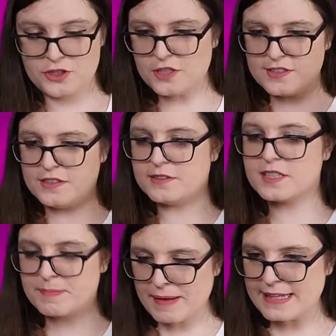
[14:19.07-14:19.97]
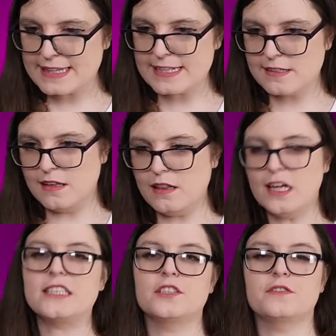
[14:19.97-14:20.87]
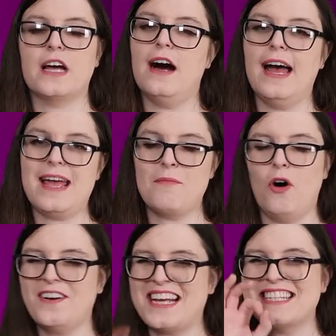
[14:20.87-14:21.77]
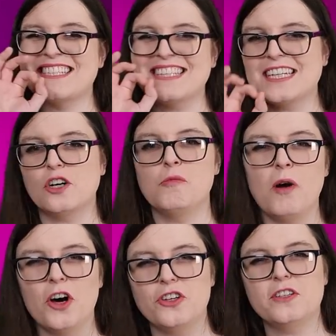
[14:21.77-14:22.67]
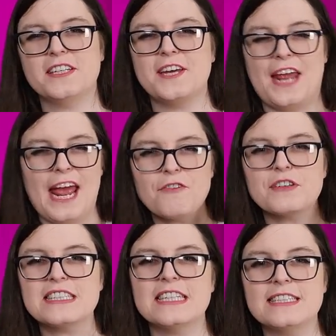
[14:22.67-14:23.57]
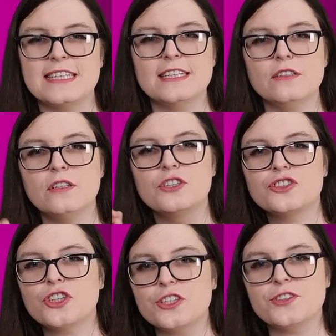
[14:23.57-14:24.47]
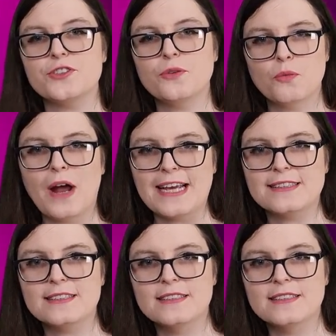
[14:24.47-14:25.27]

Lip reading: Just spending lots of time on a single model to get every detail just right.